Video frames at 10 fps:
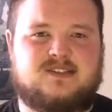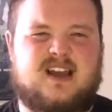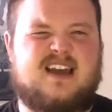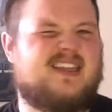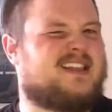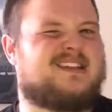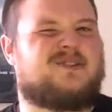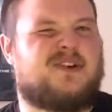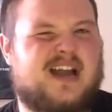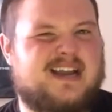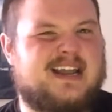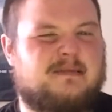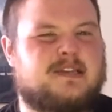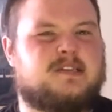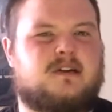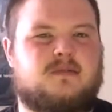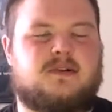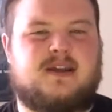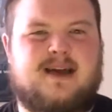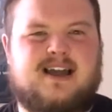I think that's her knight name, that's not her real
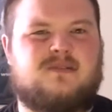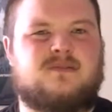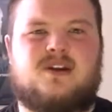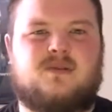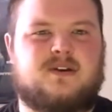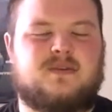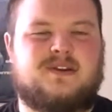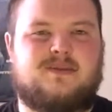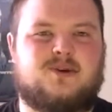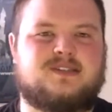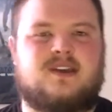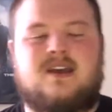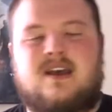name, I don't know what her real name was.